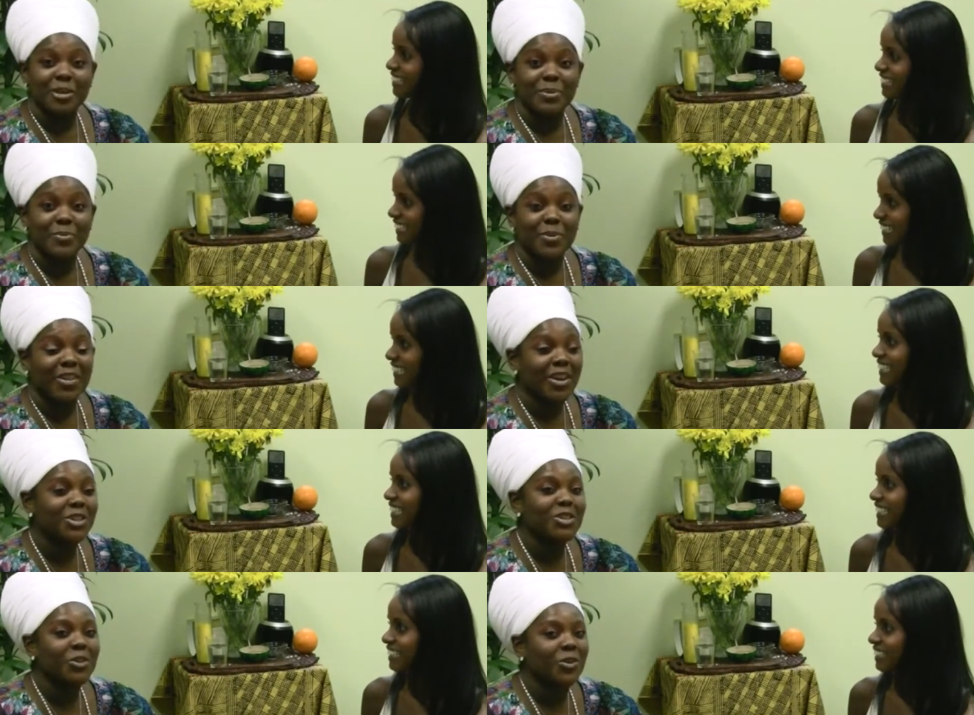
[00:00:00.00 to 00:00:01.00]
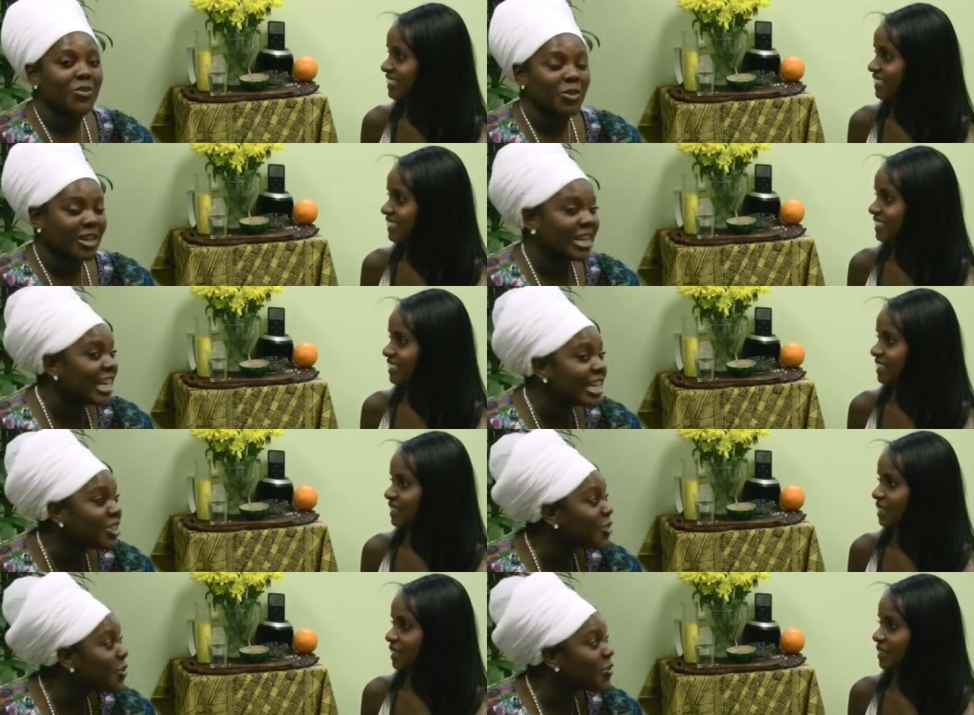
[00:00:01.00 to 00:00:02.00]
Speaker 1: great people there. So if you're in
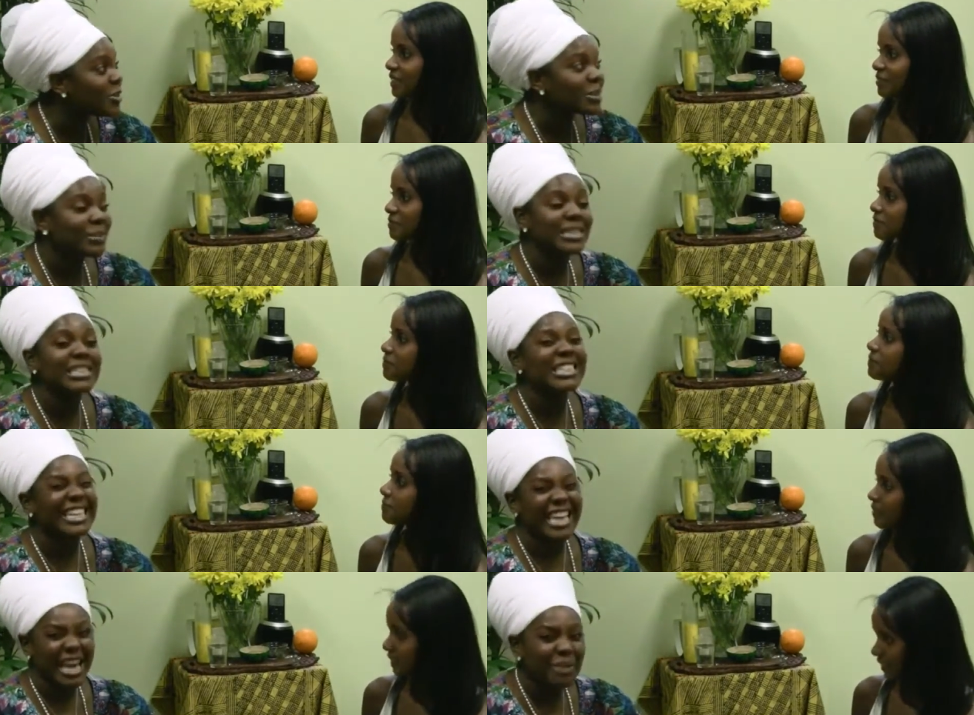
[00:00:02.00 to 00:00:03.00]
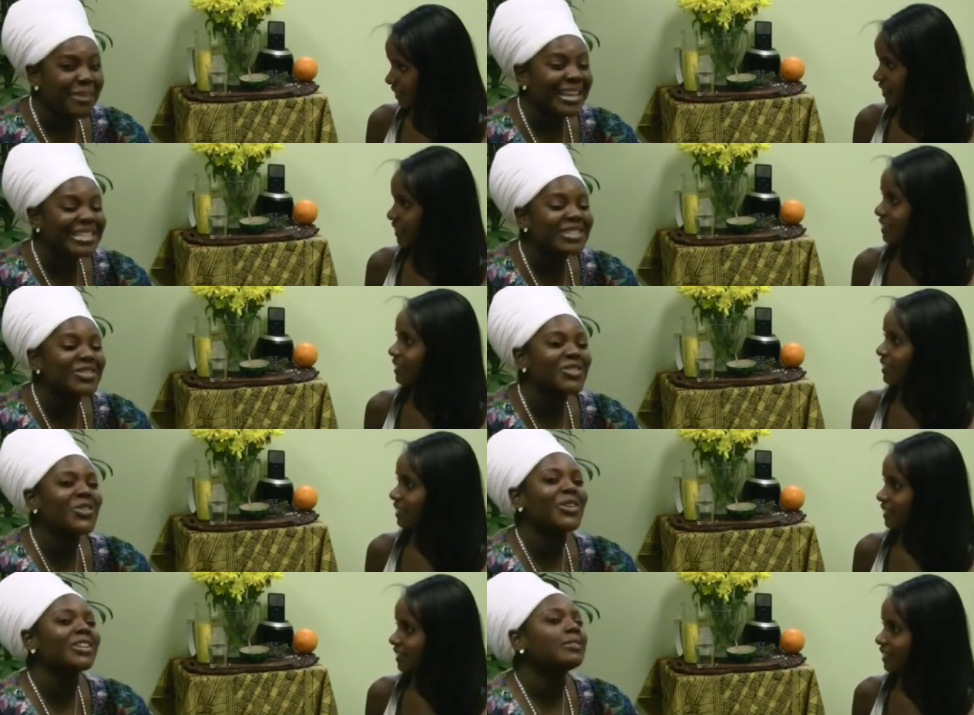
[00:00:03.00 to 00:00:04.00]
any two of those places and can't make it to New
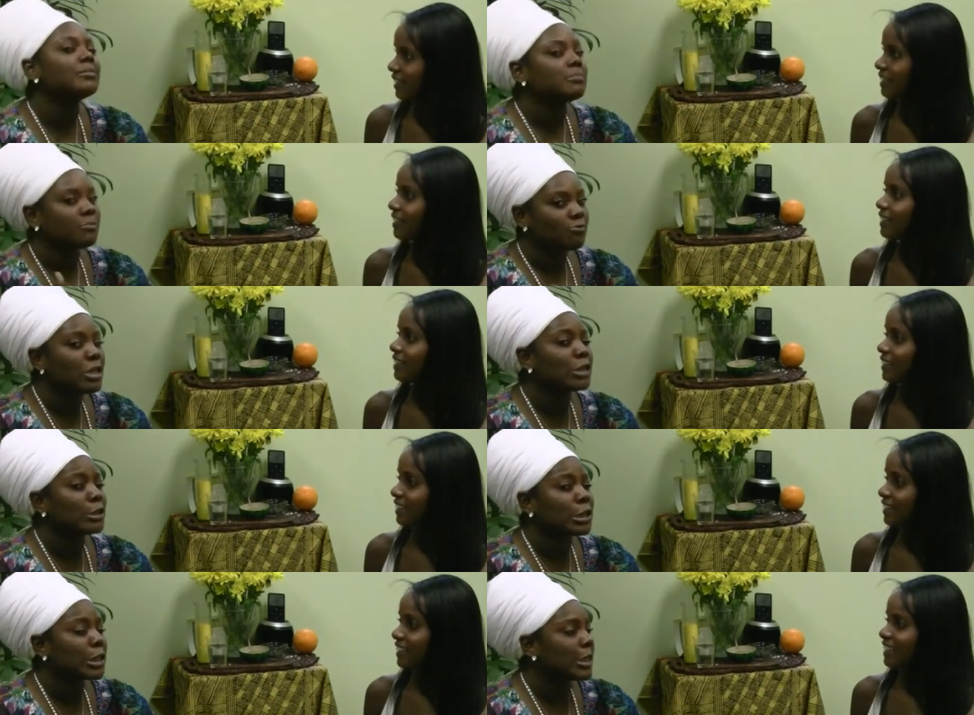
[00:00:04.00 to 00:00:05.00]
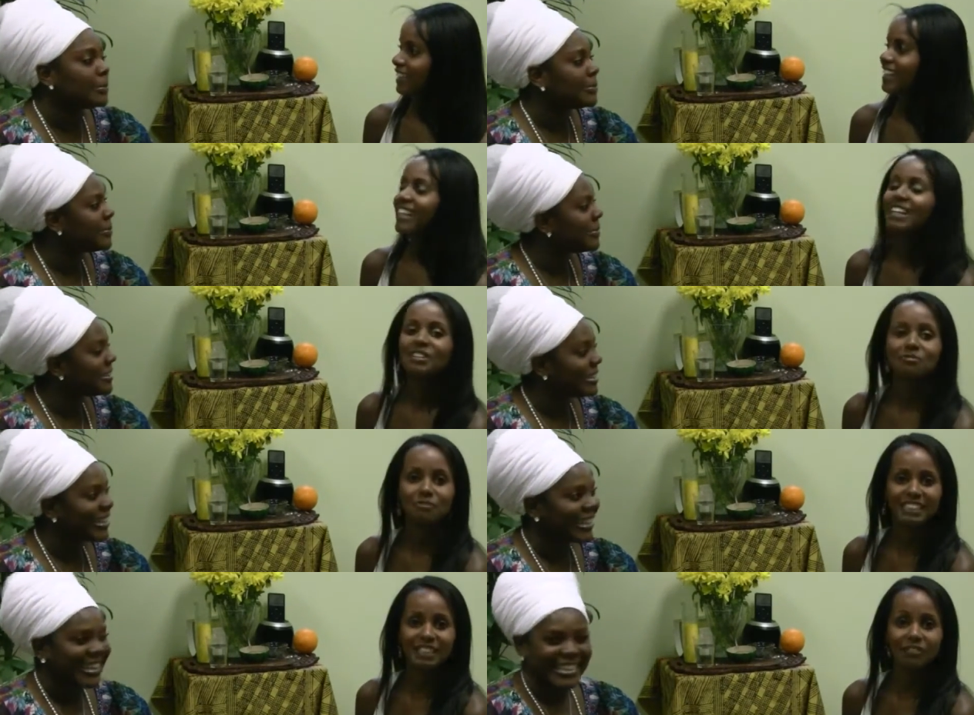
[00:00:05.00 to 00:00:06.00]
York, we can hook you up.
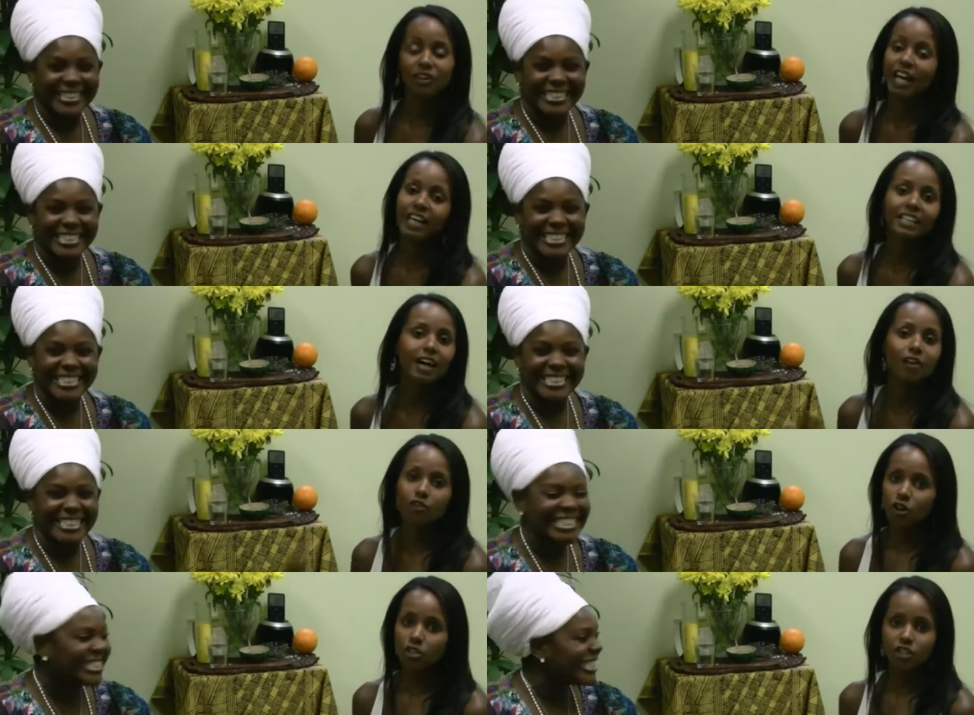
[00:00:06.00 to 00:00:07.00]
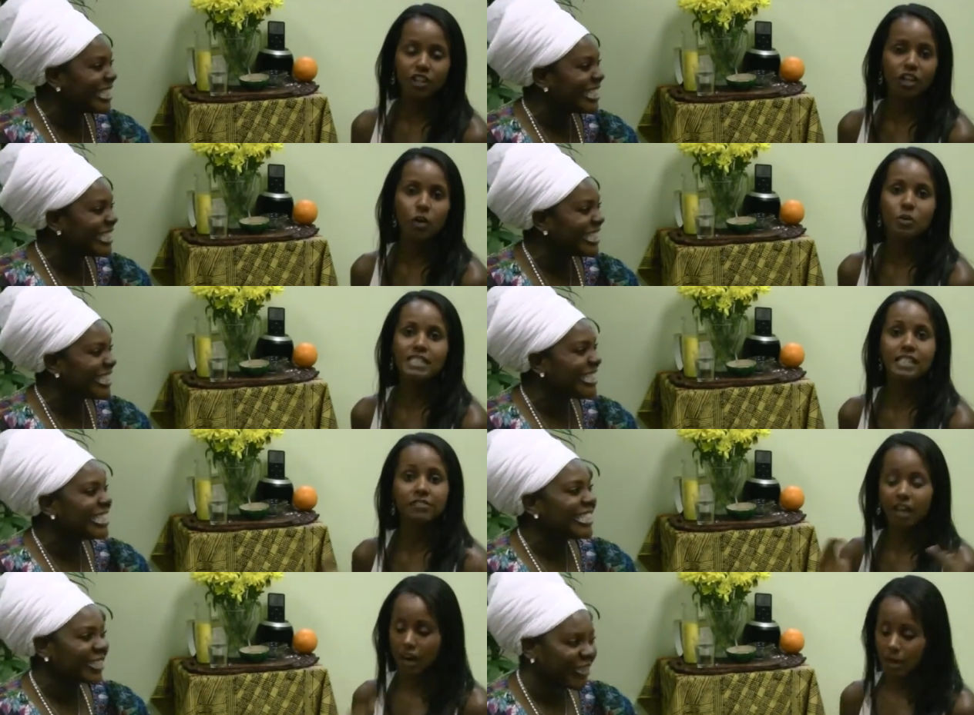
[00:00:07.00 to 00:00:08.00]
Speaker 2: Wonderful. And of course, you can always
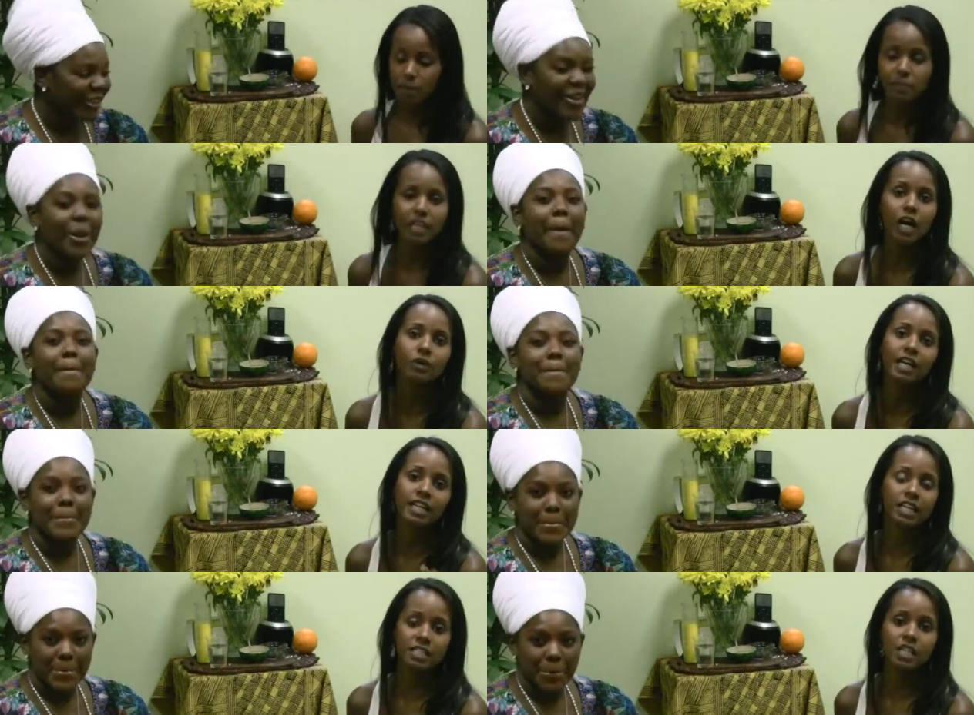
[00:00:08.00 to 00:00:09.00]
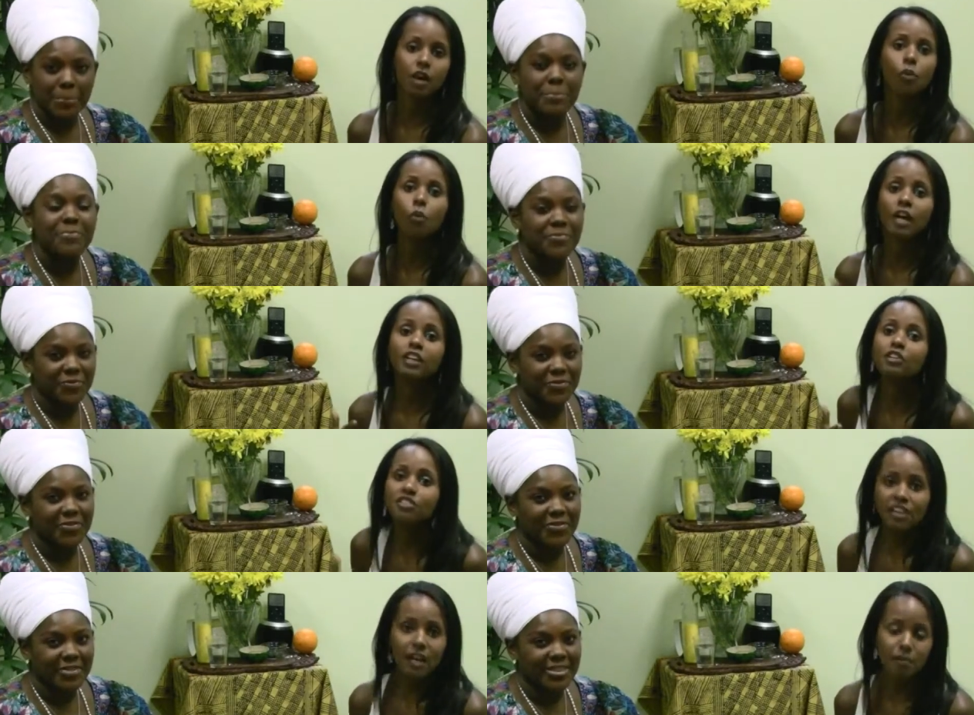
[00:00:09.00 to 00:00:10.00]
leave a comment below letting us know what you
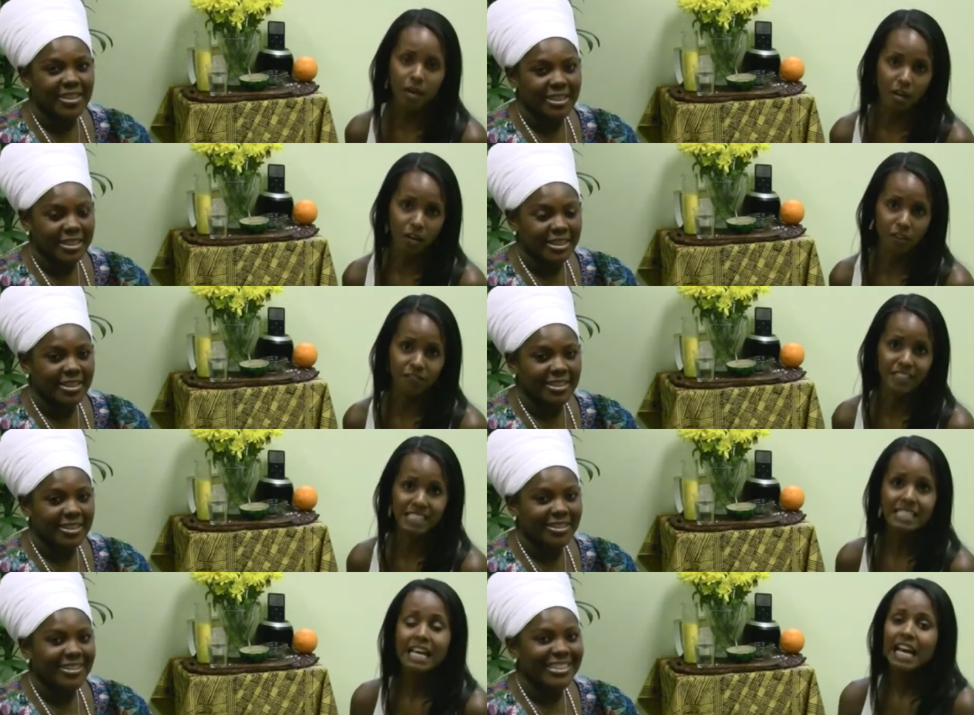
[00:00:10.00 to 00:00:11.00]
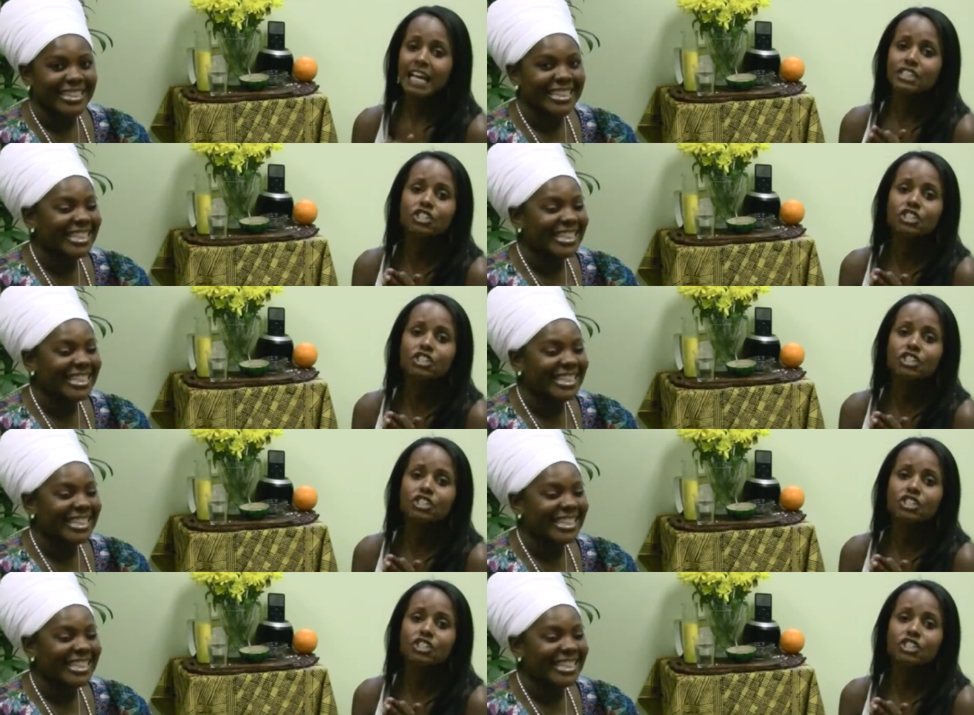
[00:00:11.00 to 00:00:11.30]
think about all of this. And